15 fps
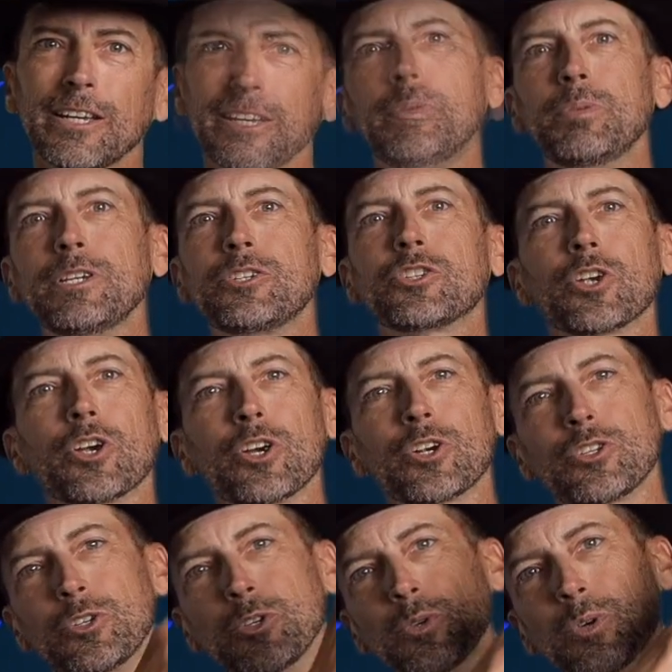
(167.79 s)
Be sure
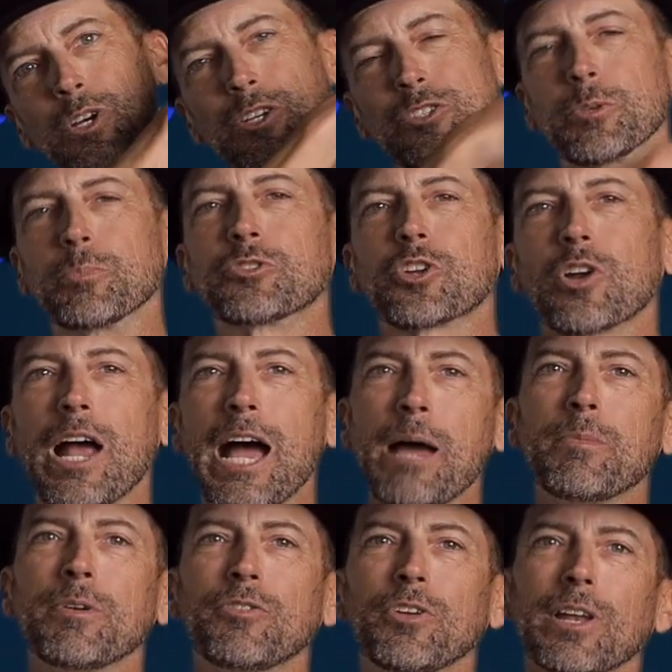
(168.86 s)
to subscribe
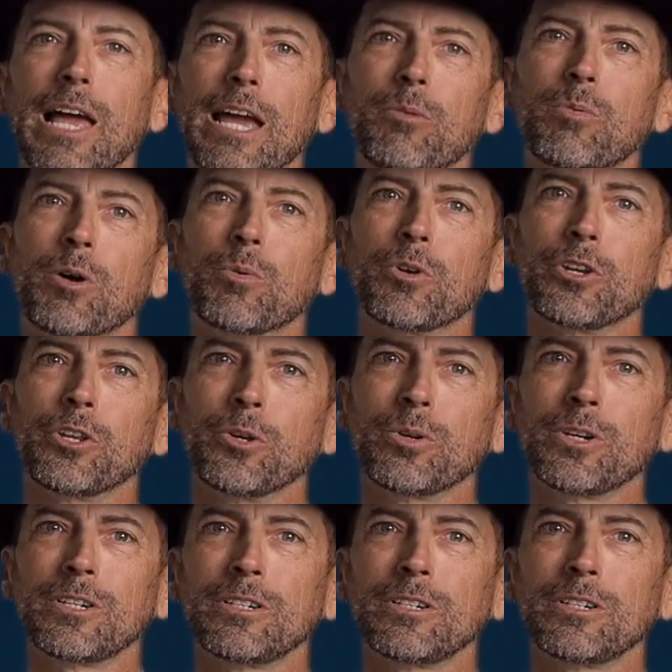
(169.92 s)
if you like what we're doing.